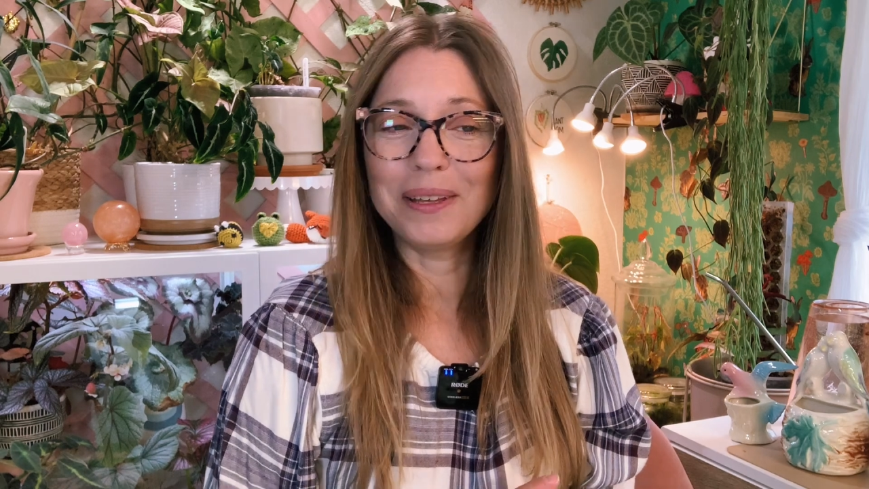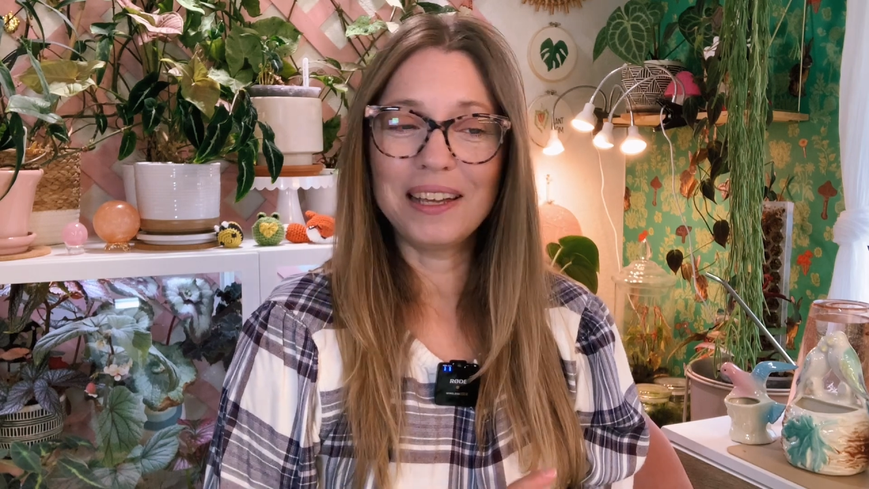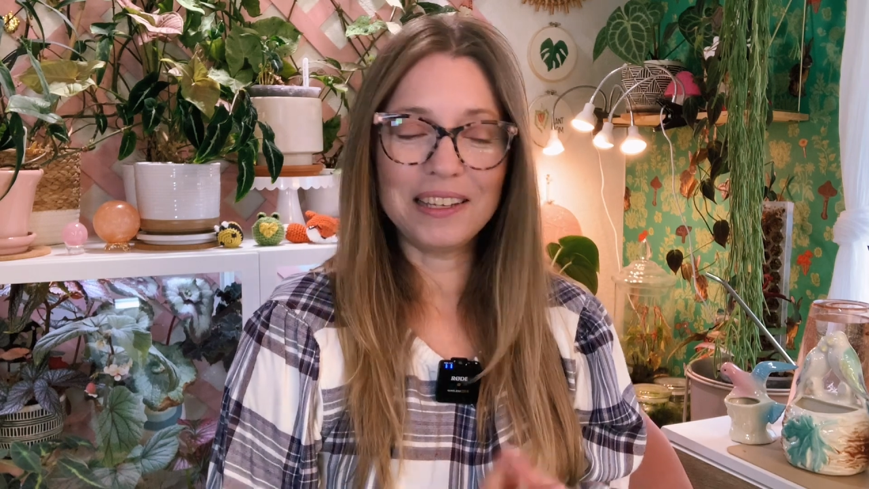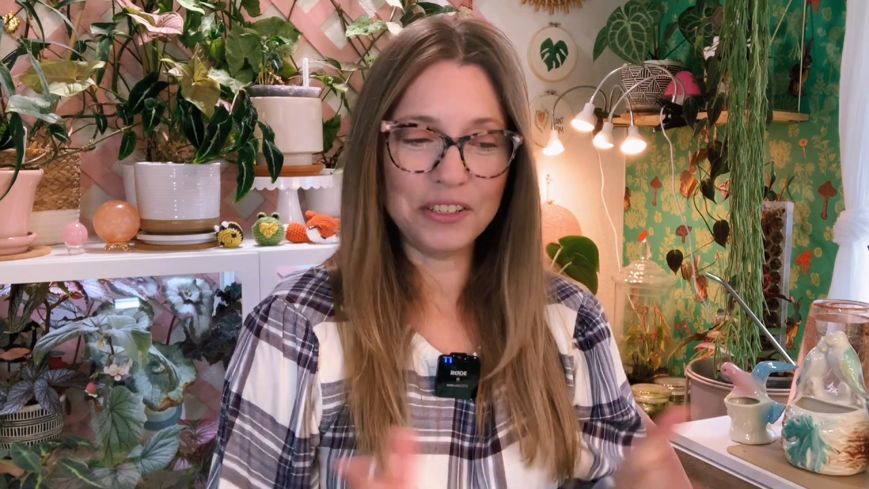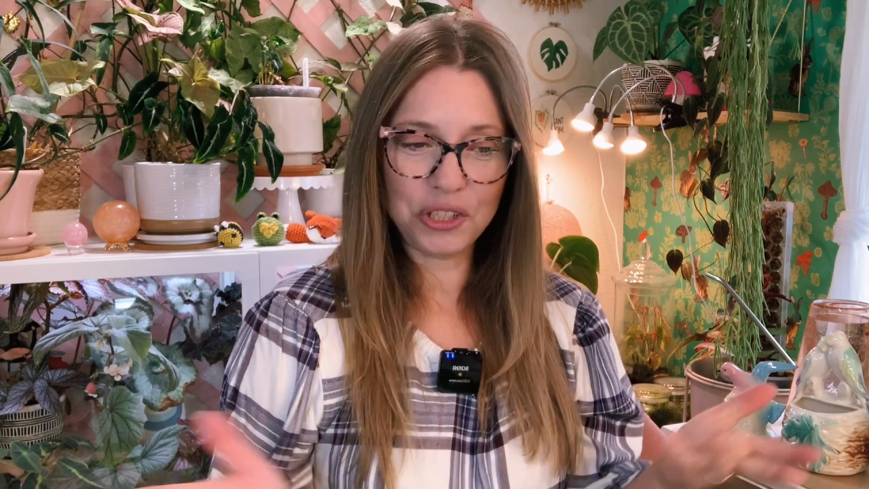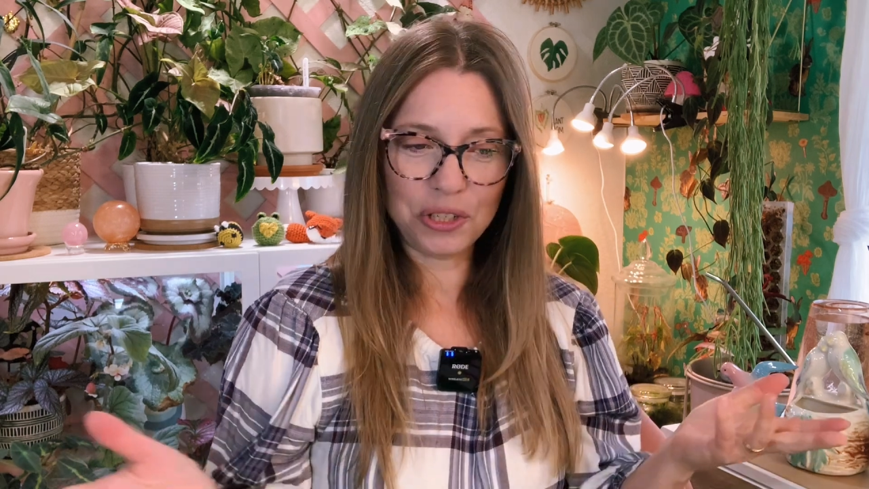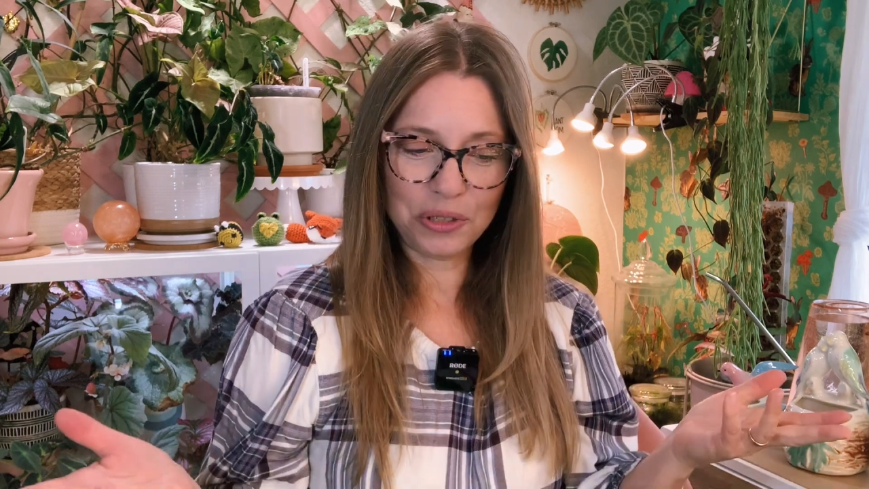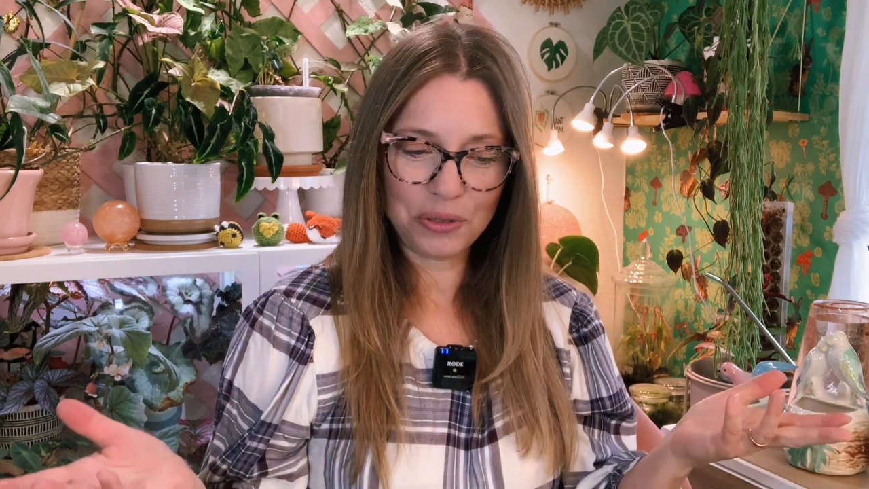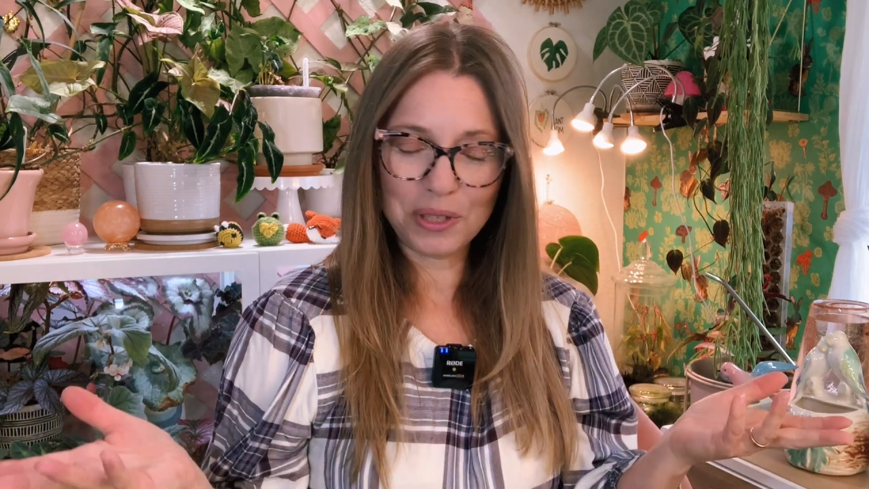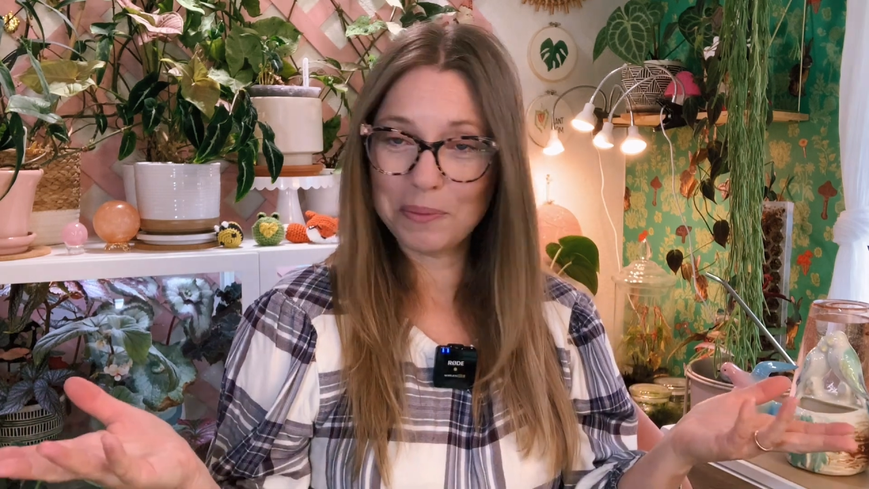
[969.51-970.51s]
and I can show
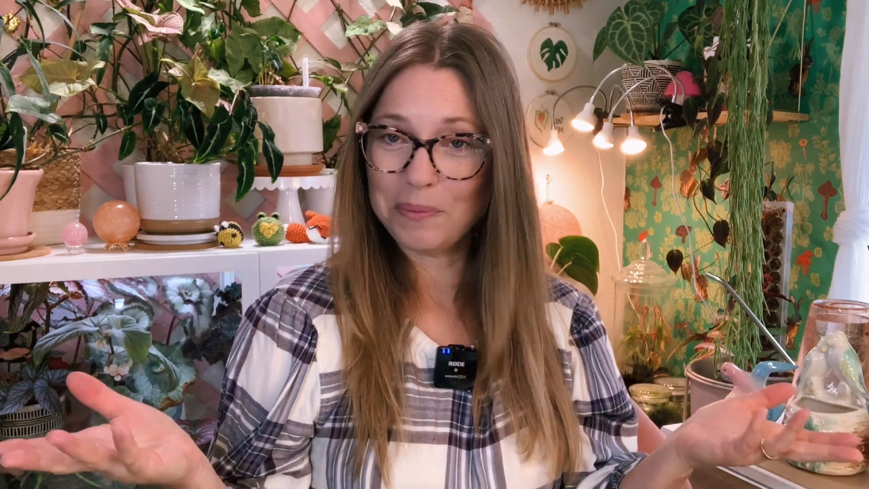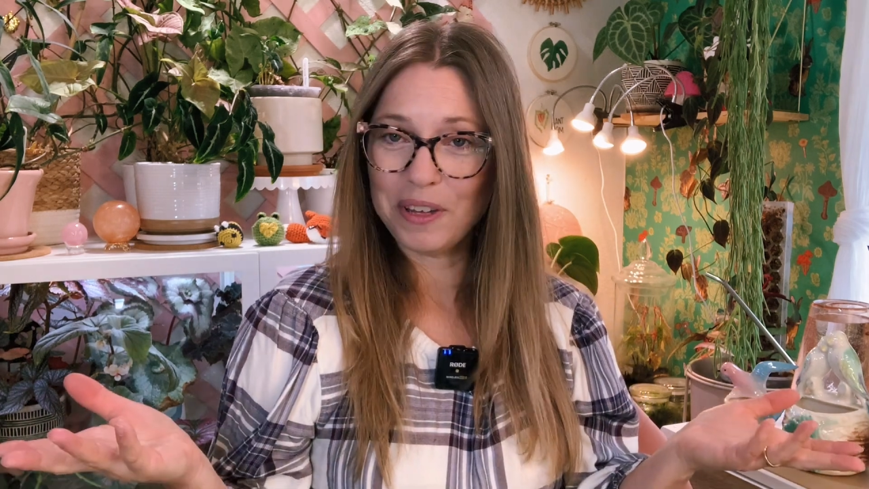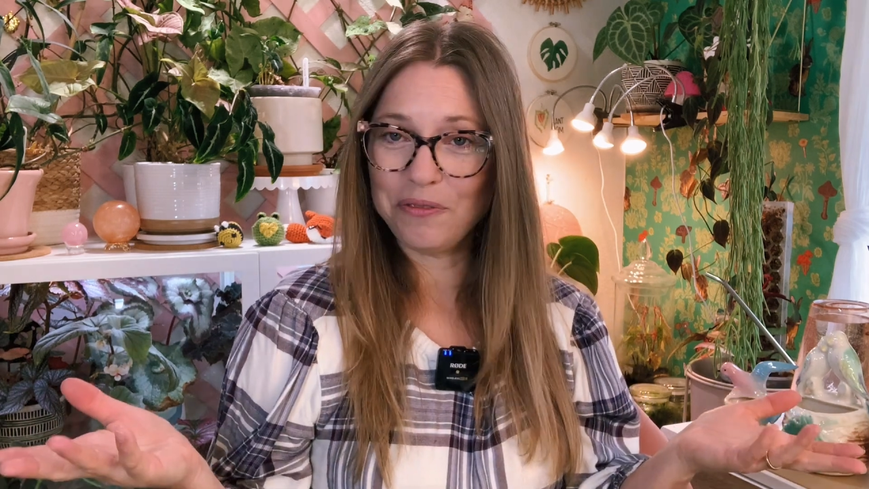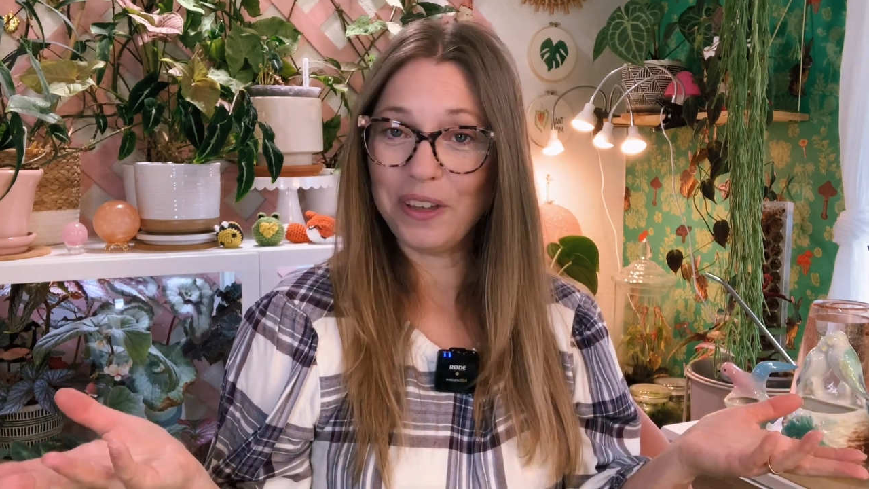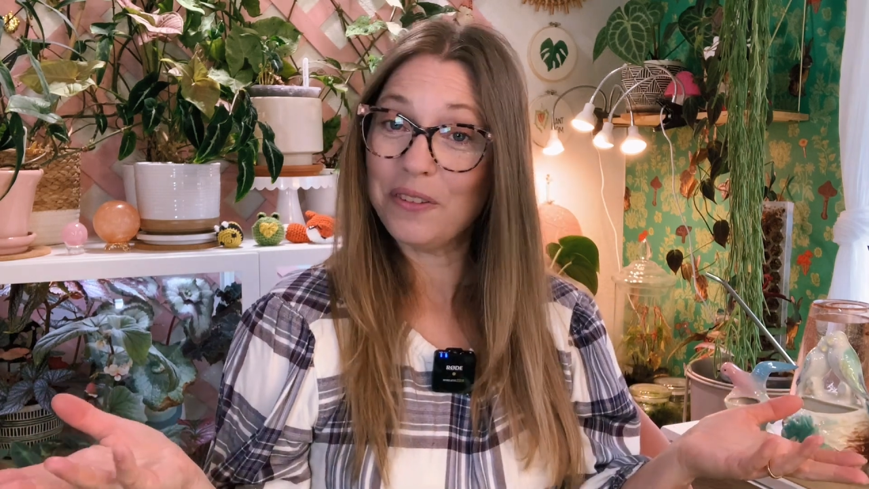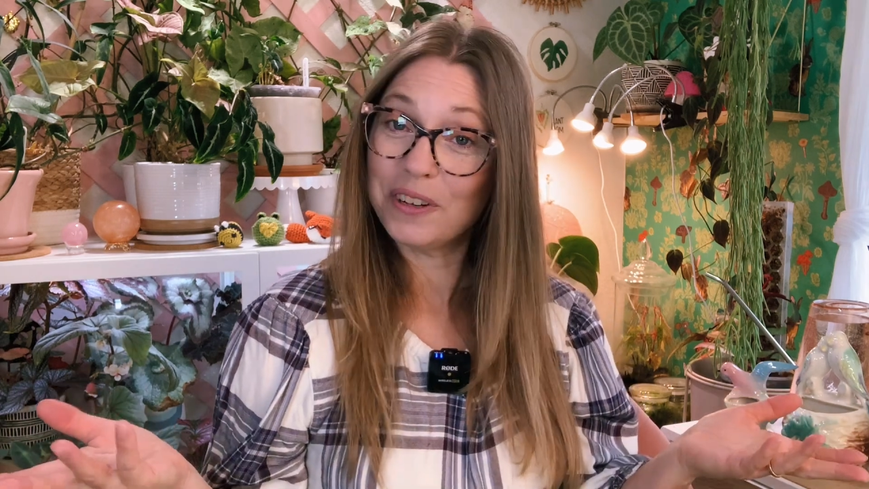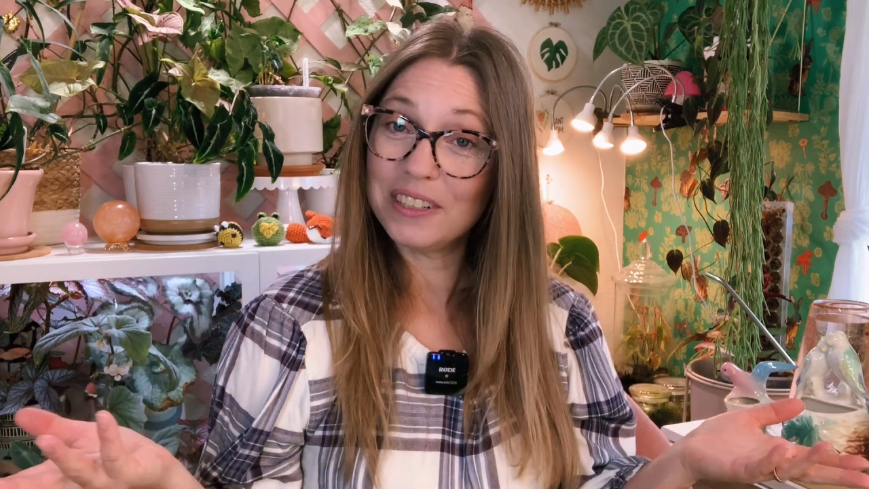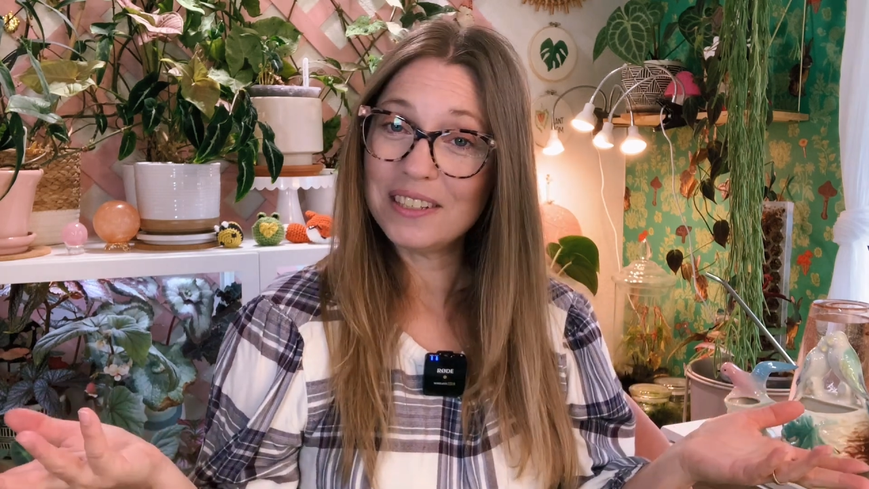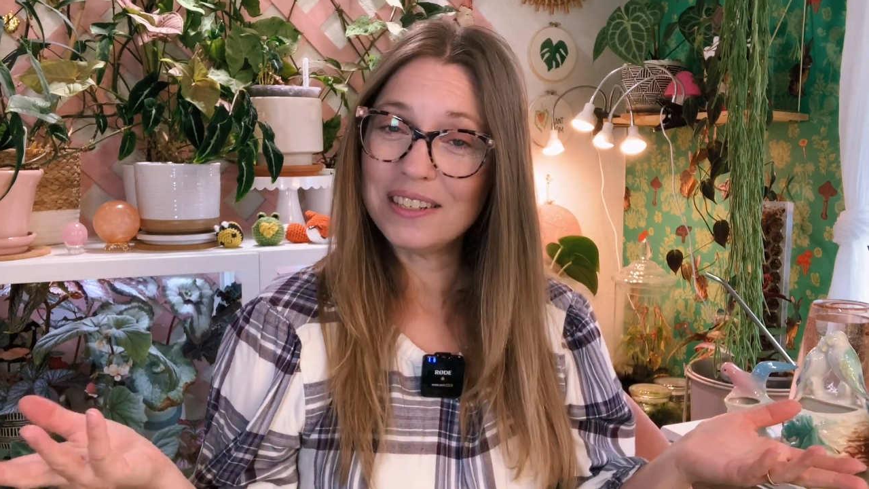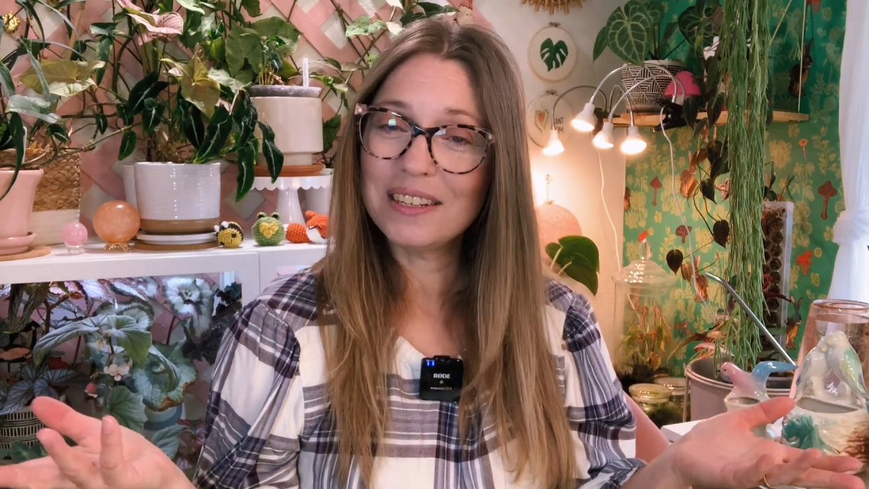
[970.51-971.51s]
you some of my
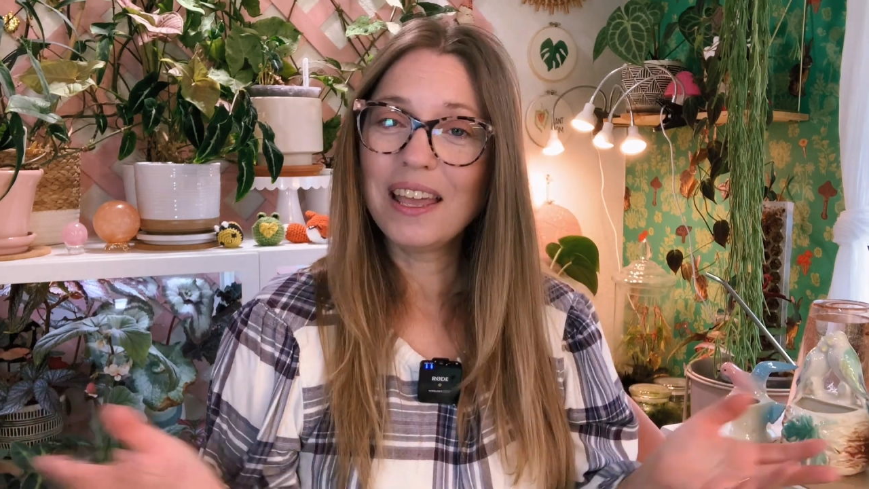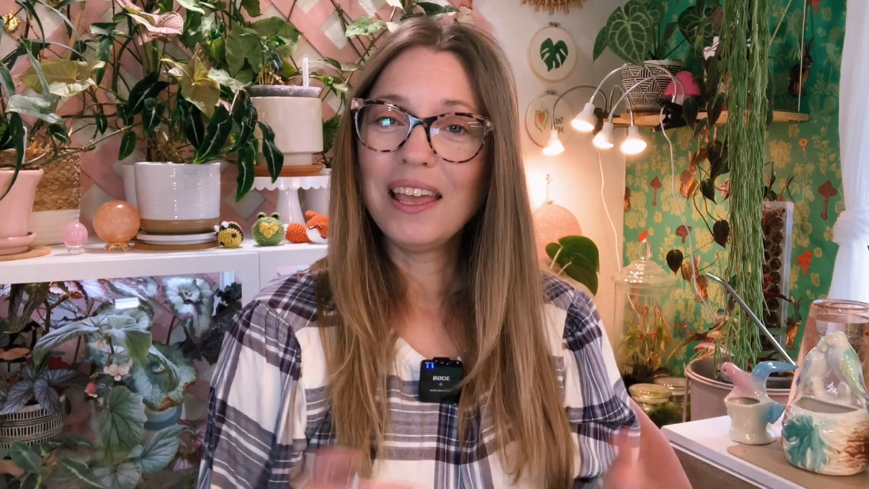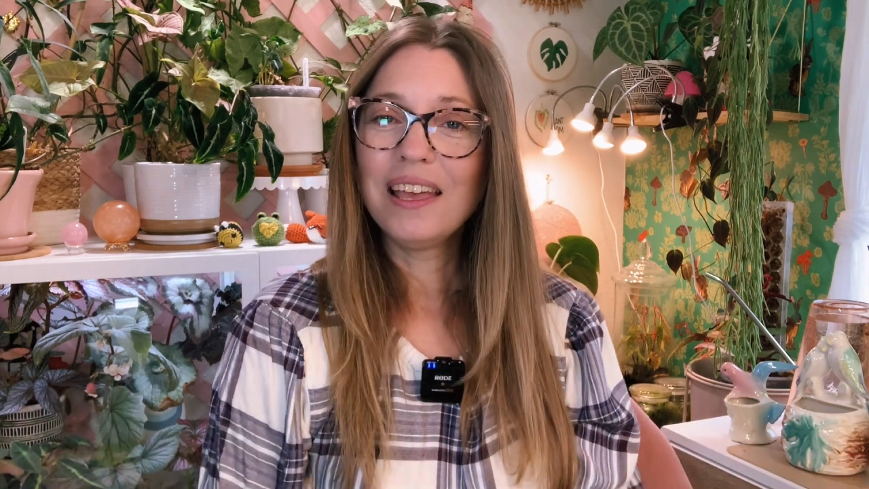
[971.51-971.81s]
favorites